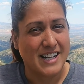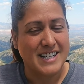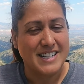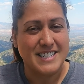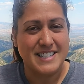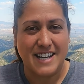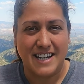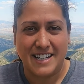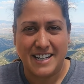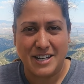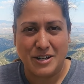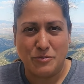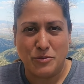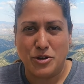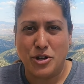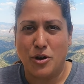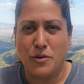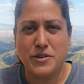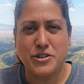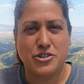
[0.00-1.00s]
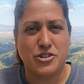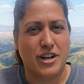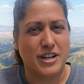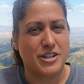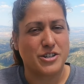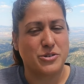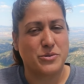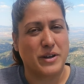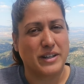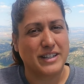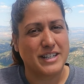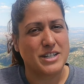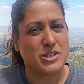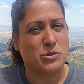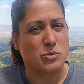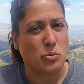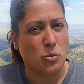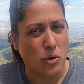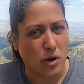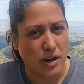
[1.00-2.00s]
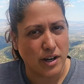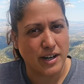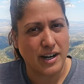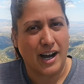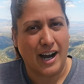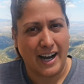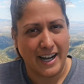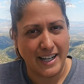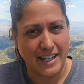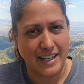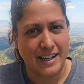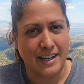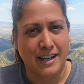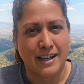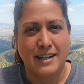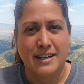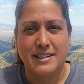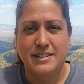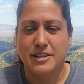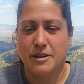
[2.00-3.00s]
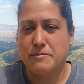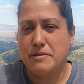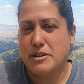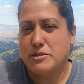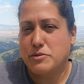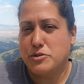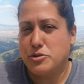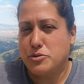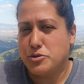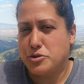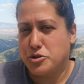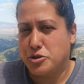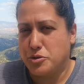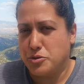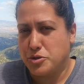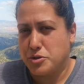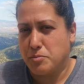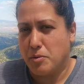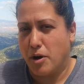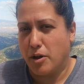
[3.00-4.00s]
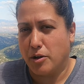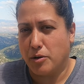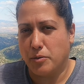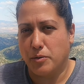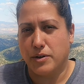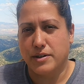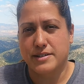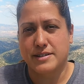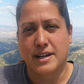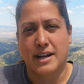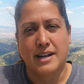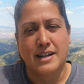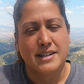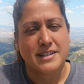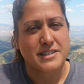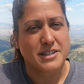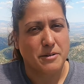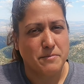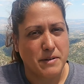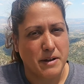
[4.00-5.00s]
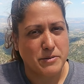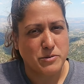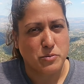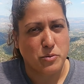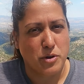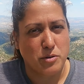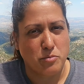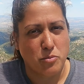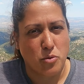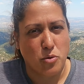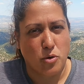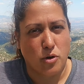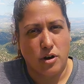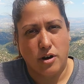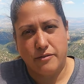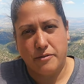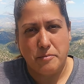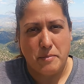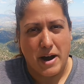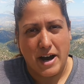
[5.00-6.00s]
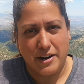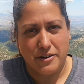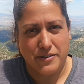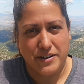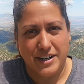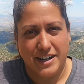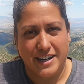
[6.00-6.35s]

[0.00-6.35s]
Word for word: Second, we always try to do at least one hike. Sometimes we do two smaller ones, sometimes one more of a moderate